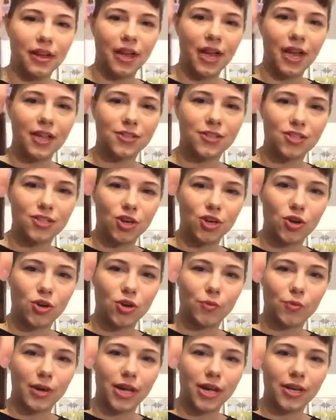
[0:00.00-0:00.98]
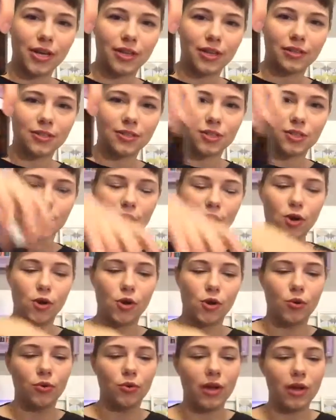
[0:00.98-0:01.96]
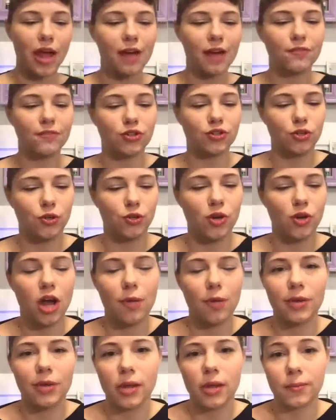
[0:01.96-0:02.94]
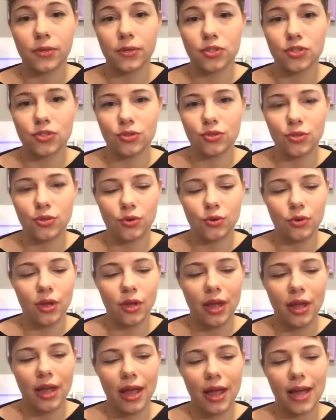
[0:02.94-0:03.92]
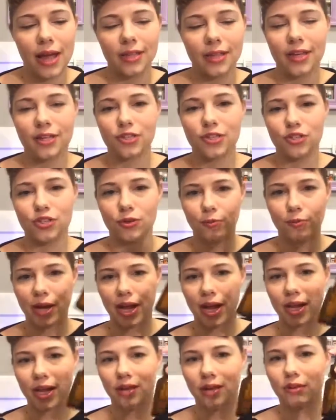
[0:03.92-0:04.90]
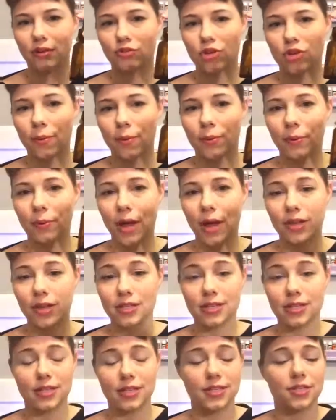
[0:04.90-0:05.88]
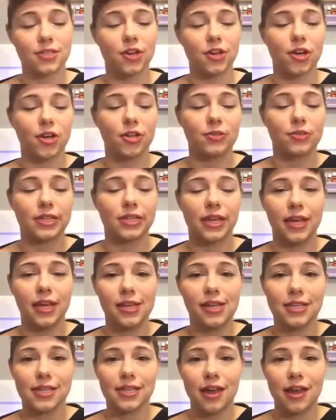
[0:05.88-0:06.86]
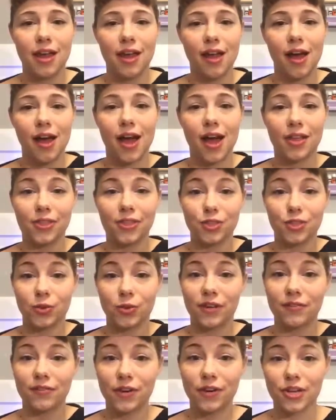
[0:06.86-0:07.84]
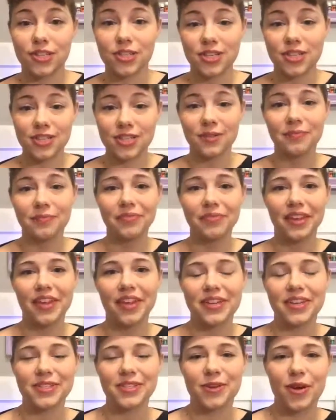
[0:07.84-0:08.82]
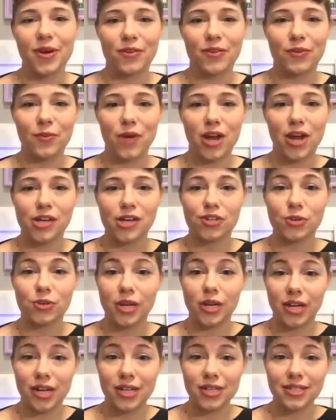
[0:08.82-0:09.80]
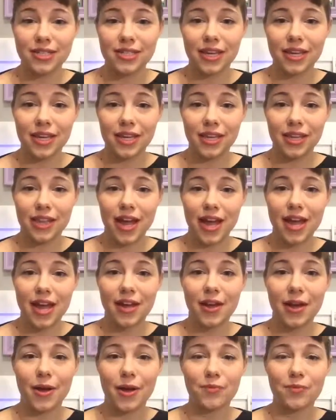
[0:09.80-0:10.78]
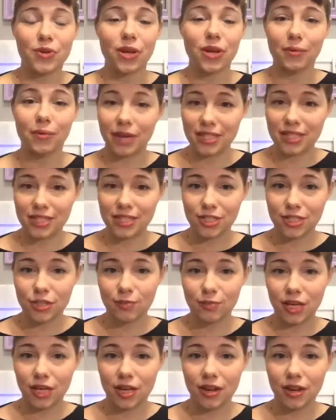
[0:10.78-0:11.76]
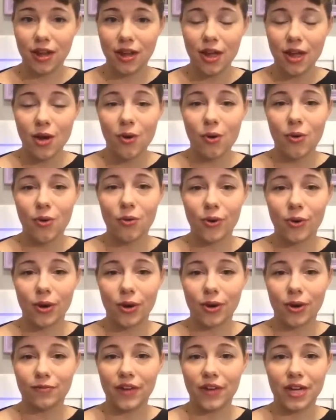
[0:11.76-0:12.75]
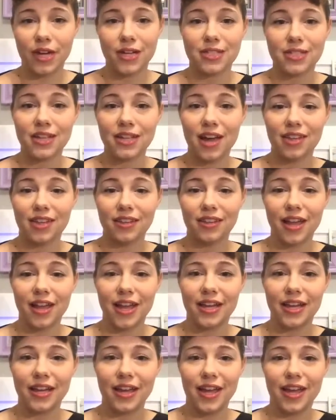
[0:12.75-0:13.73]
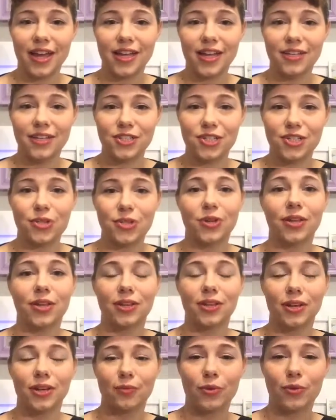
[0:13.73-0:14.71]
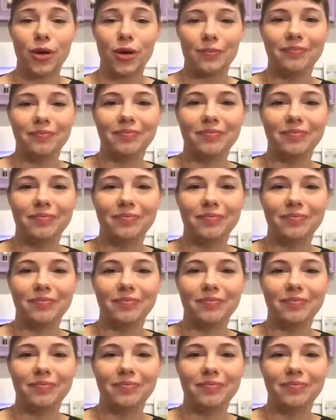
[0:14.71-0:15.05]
And so by tomorrow afternoon, I'll be able to add that to my dropper bottles and start using it on the 21st. So if you want to join us in that, you can message me or find us online and you can learn more.